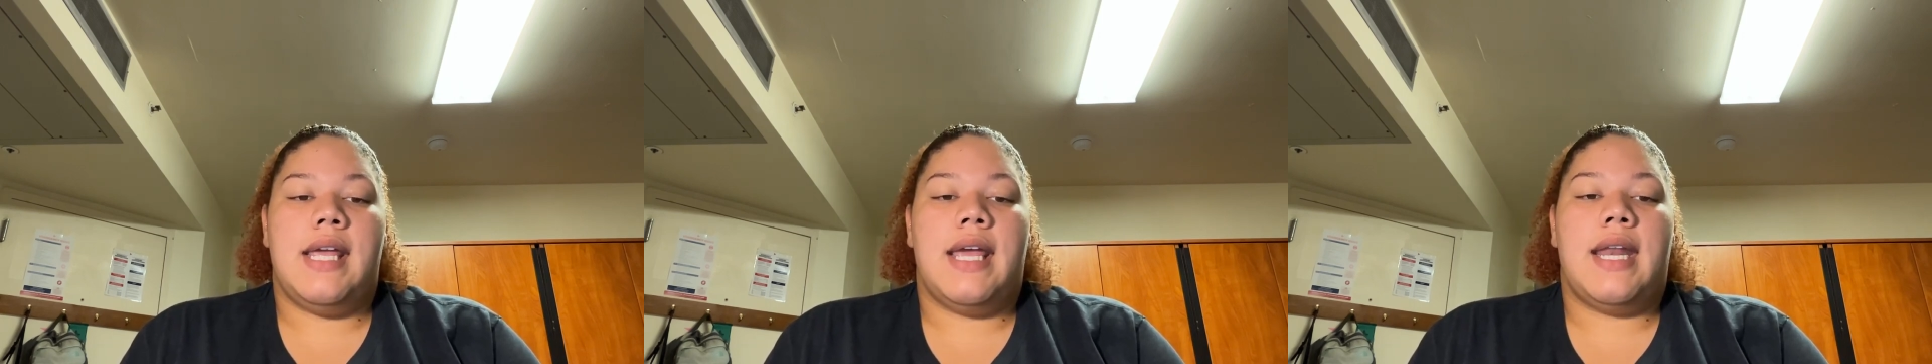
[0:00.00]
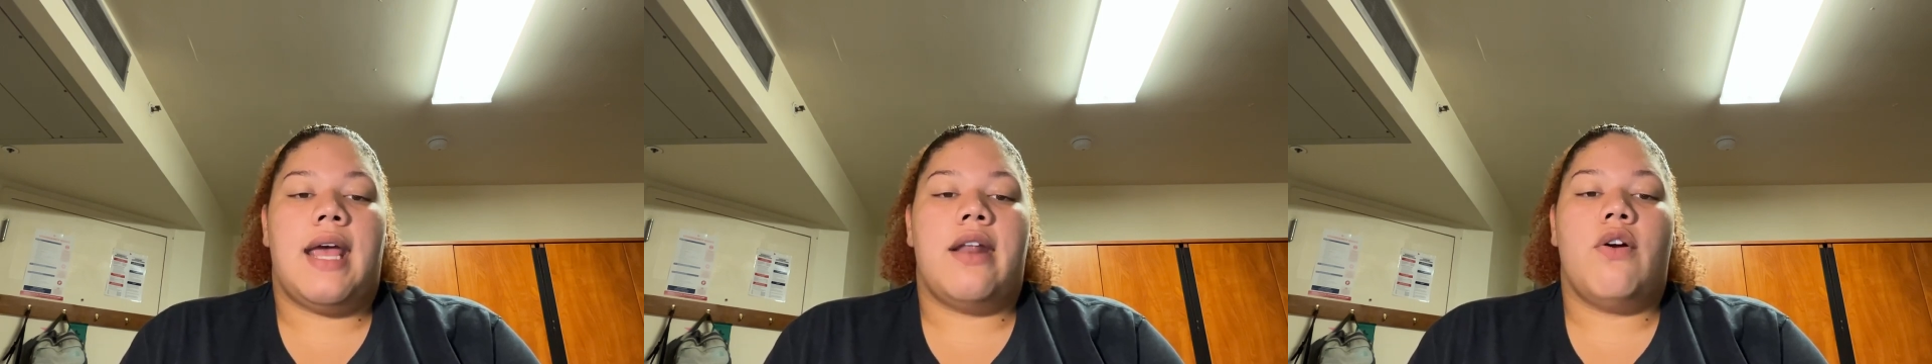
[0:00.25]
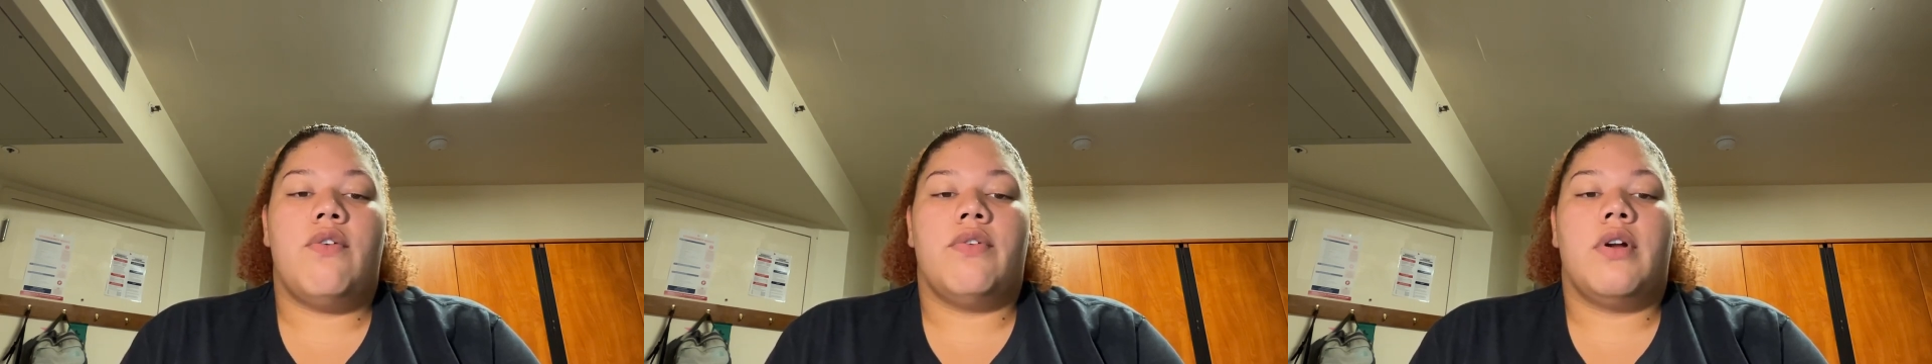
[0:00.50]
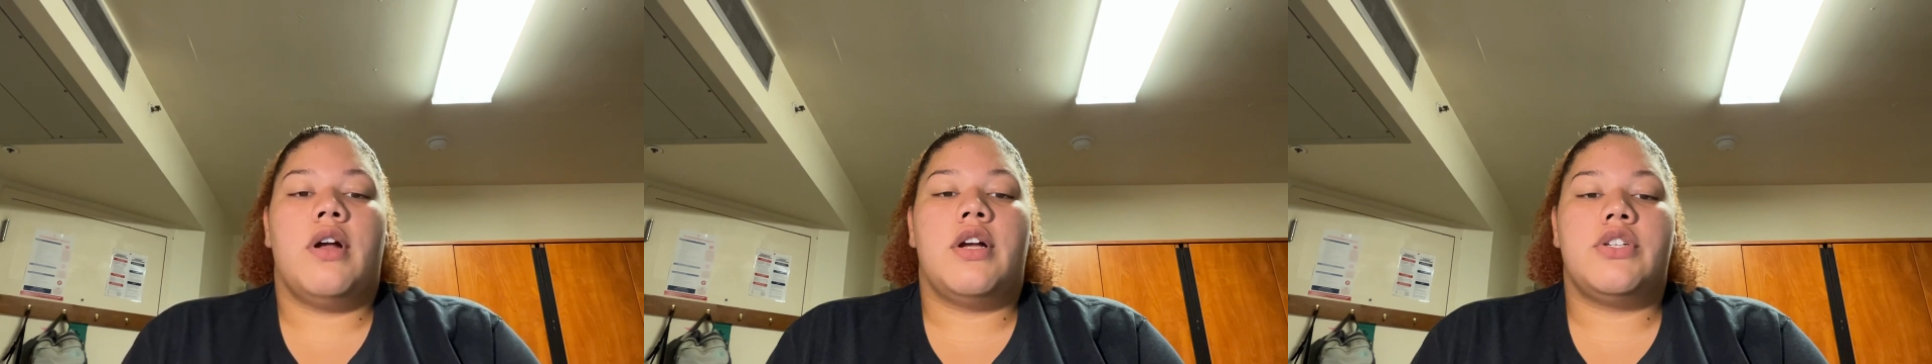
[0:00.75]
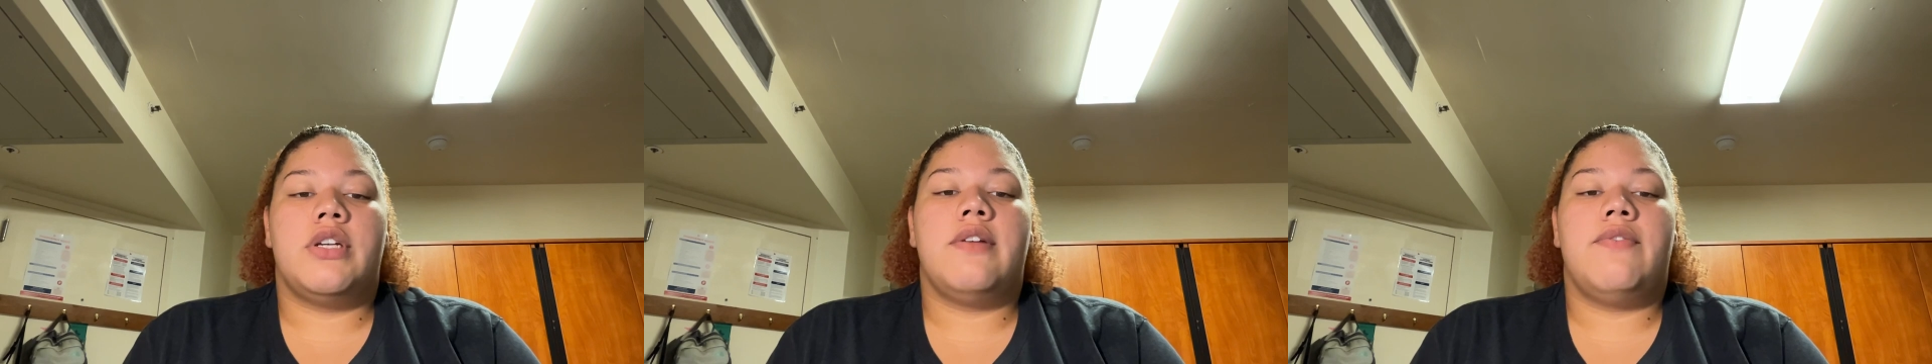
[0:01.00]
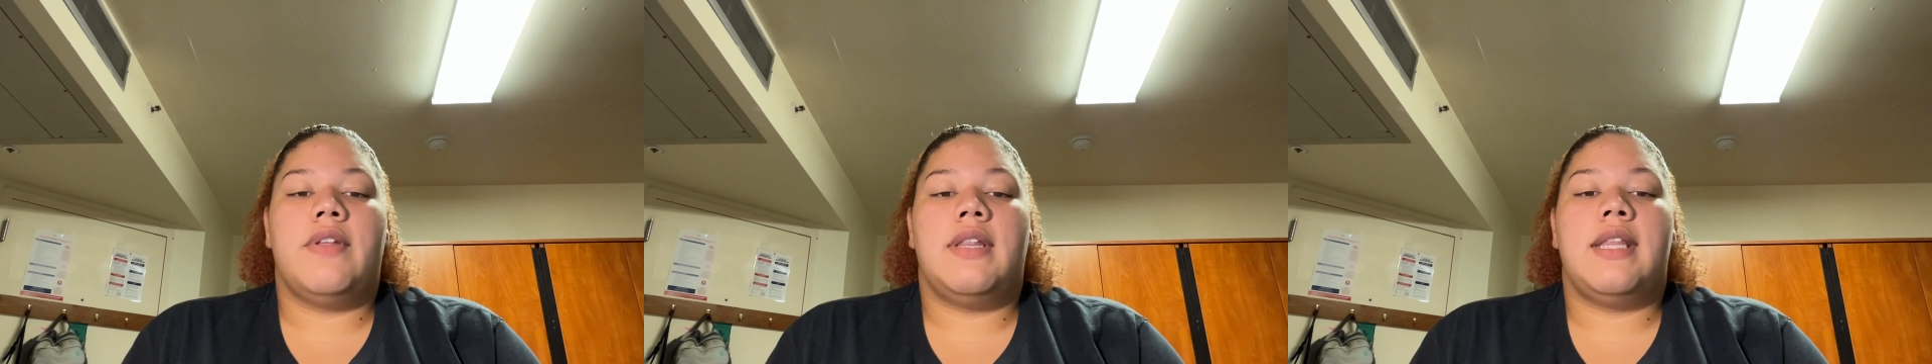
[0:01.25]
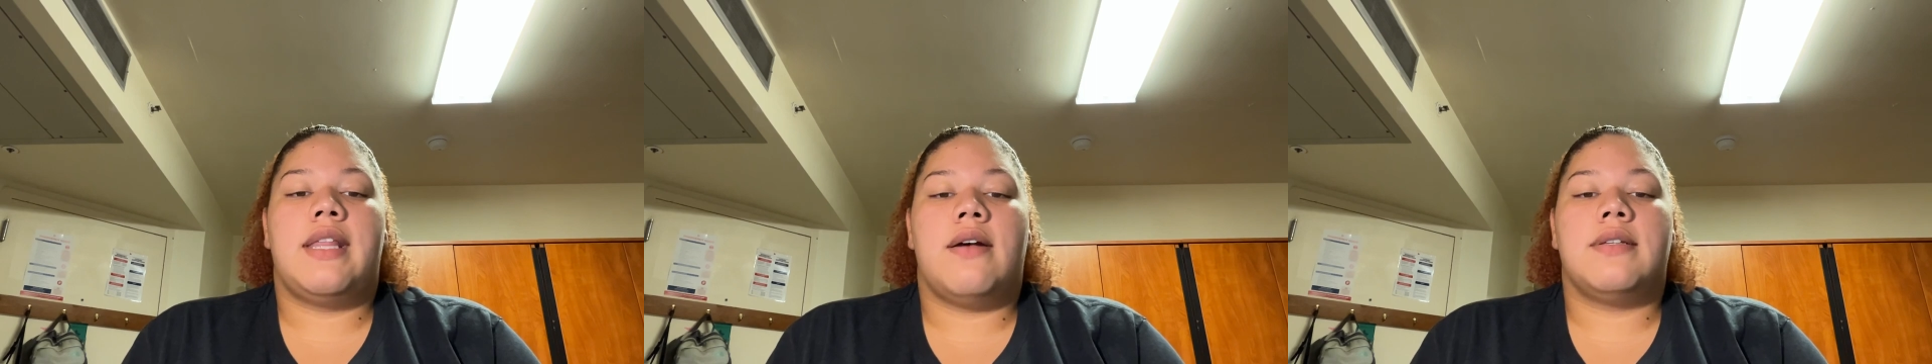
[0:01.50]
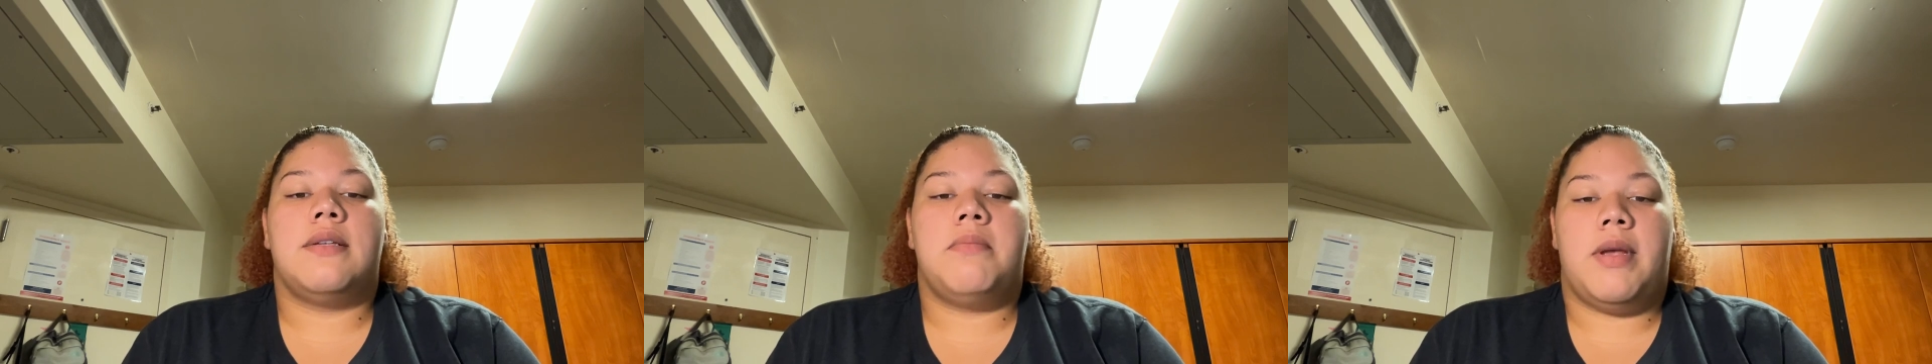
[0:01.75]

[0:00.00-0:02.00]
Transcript: it had over 150,000